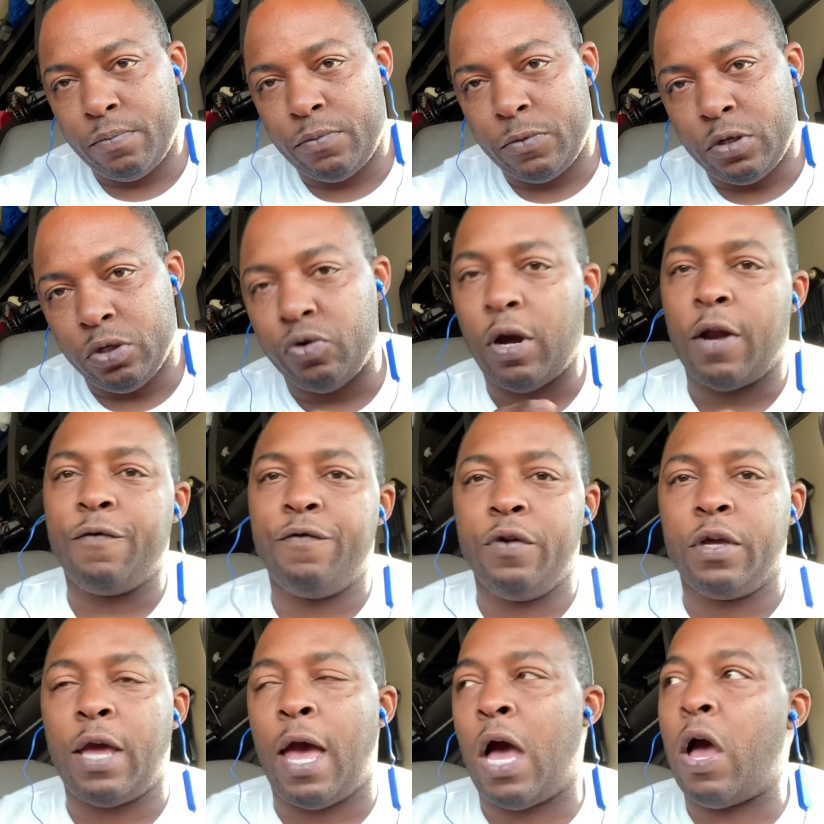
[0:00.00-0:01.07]
try to
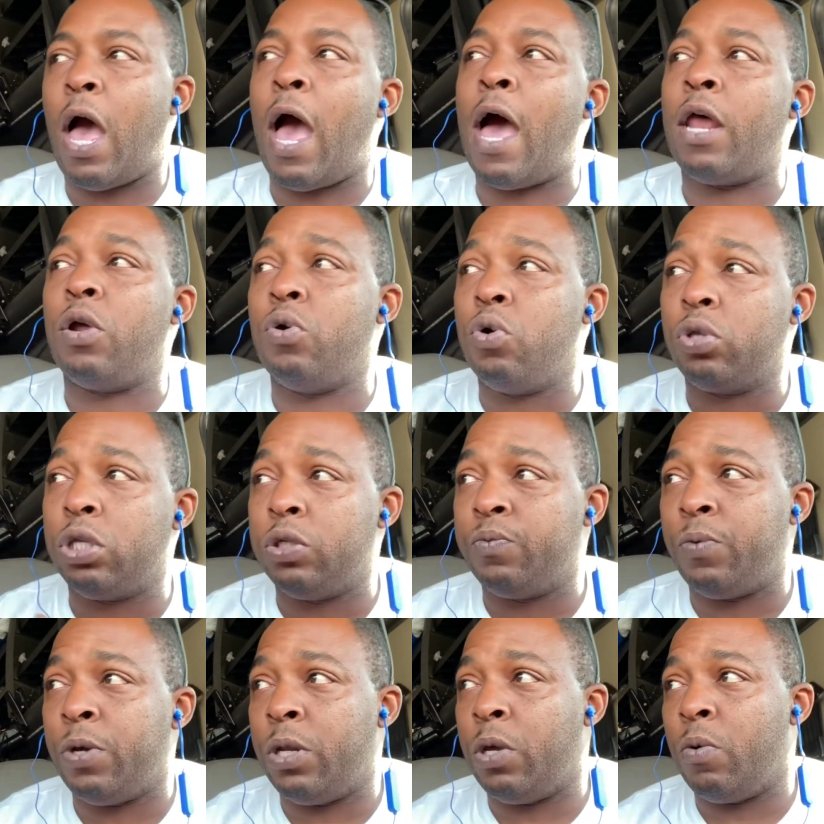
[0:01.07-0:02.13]
figure out how to hook this
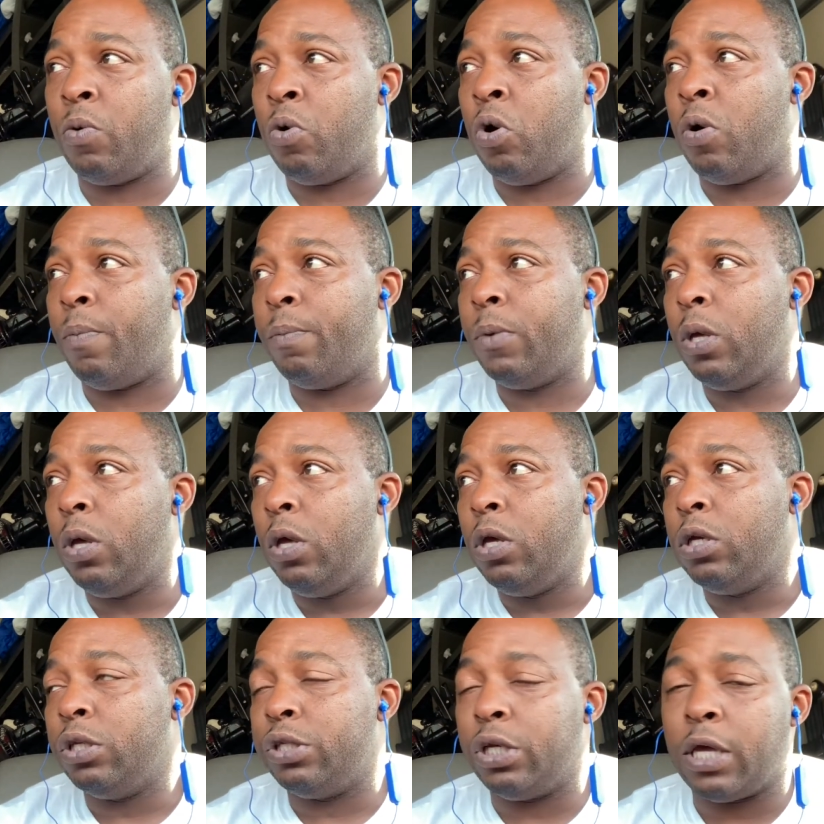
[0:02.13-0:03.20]
radio up.
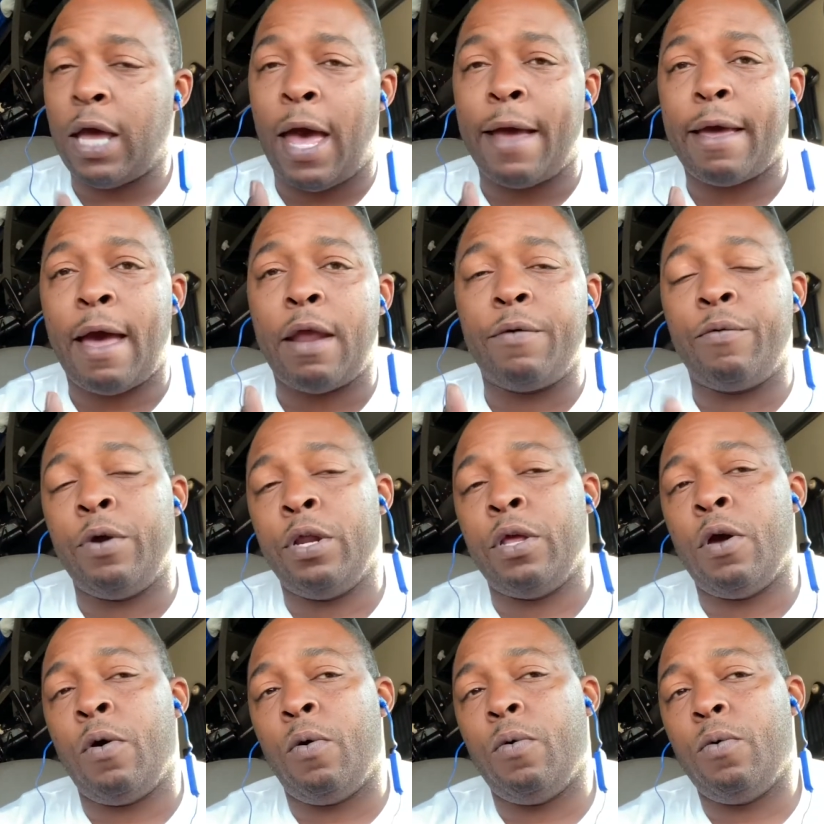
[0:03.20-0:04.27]
So guy got a
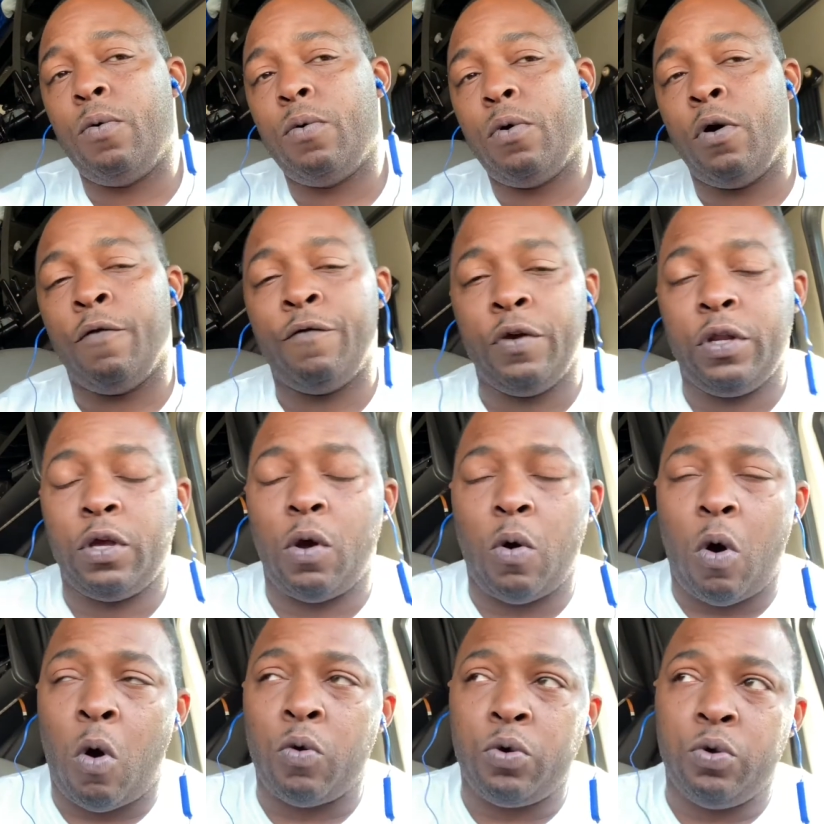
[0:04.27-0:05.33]
video
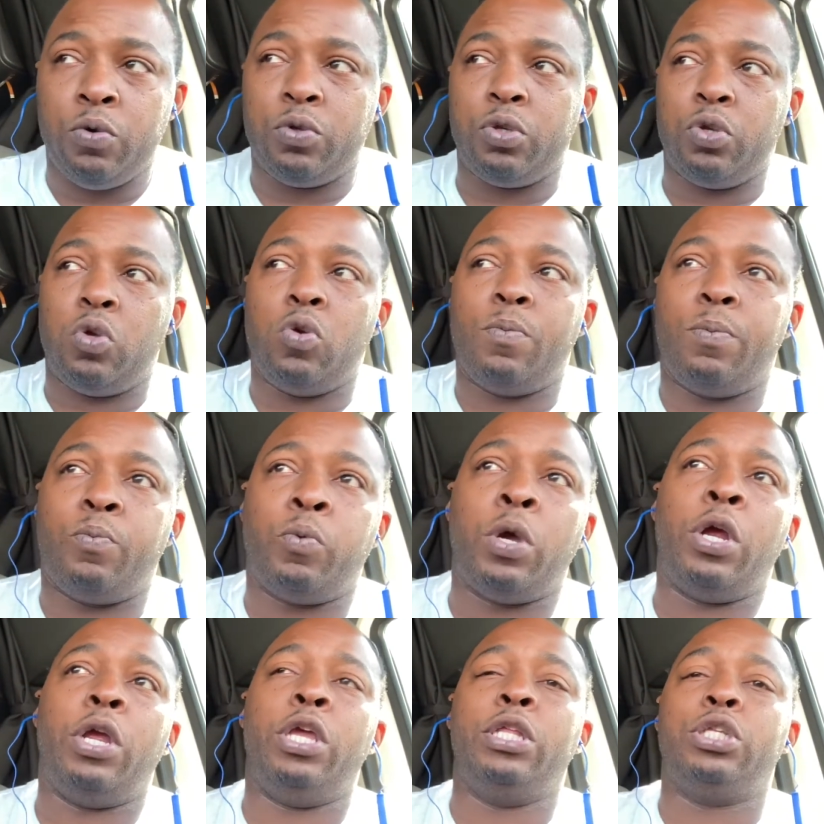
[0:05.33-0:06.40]
on YouTube where
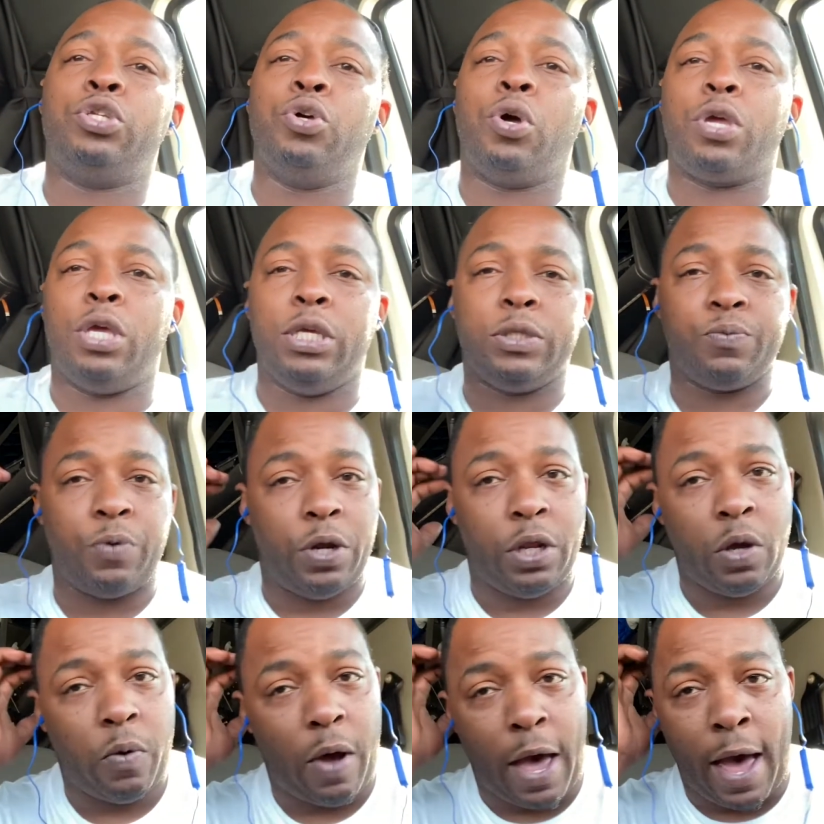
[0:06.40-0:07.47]
he took his
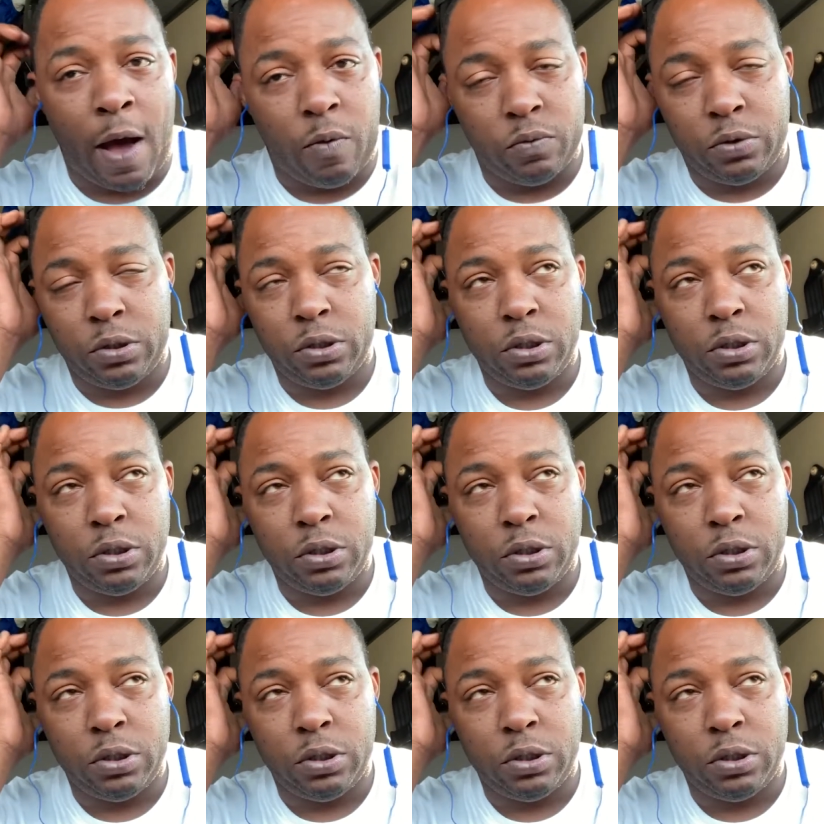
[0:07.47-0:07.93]
radio out.